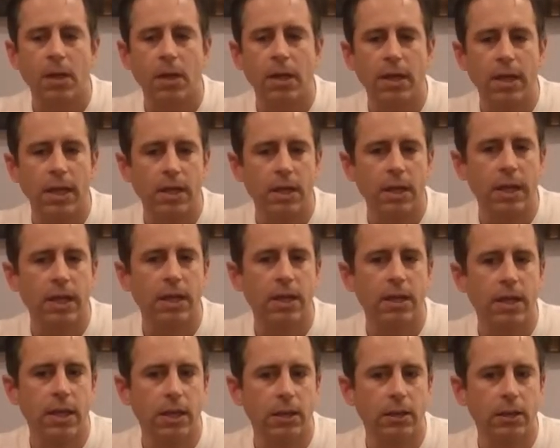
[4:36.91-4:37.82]
again, I
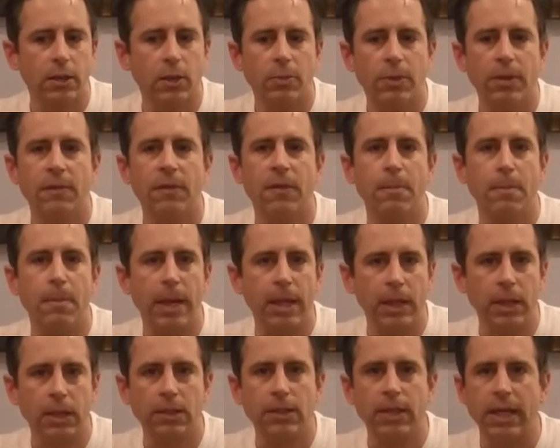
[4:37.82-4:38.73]
can get a little bit of the
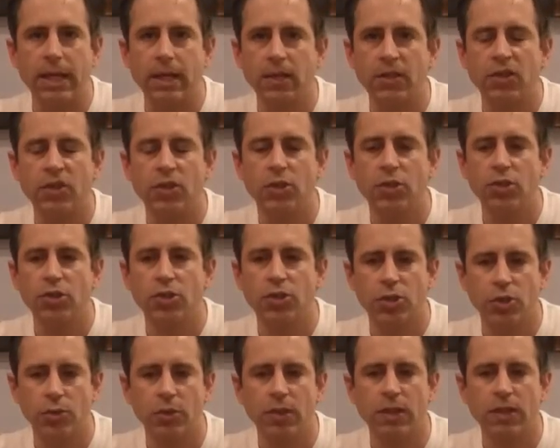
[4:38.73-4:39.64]
melon taste
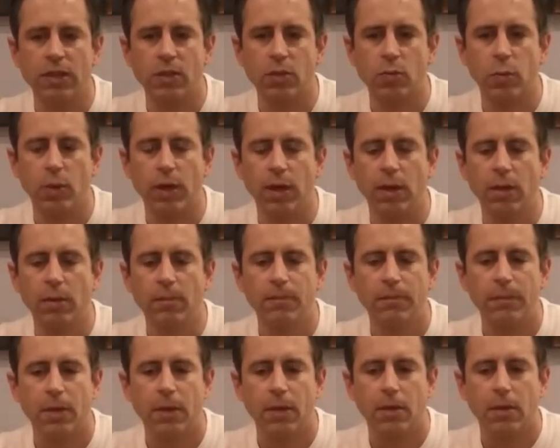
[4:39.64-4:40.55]
to this as well.
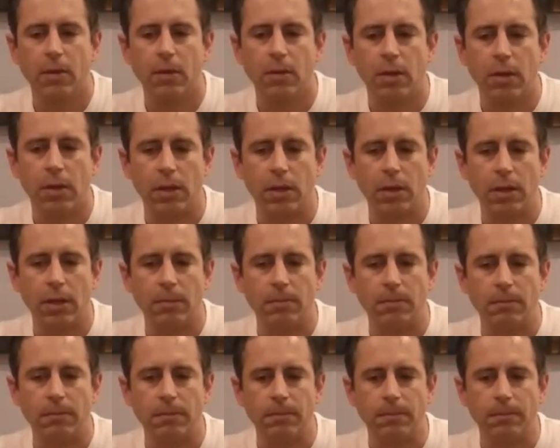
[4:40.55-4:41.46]

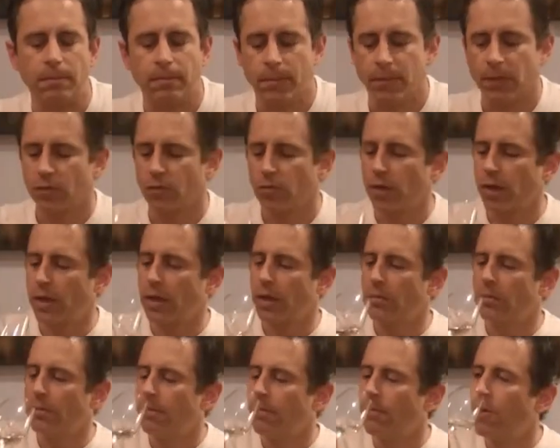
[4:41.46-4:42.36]
Let's try
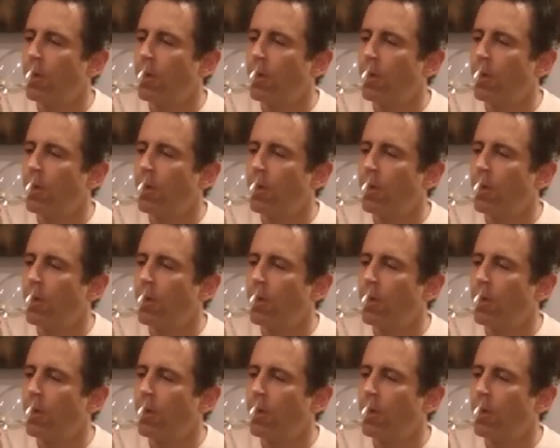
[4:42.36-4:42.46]
again.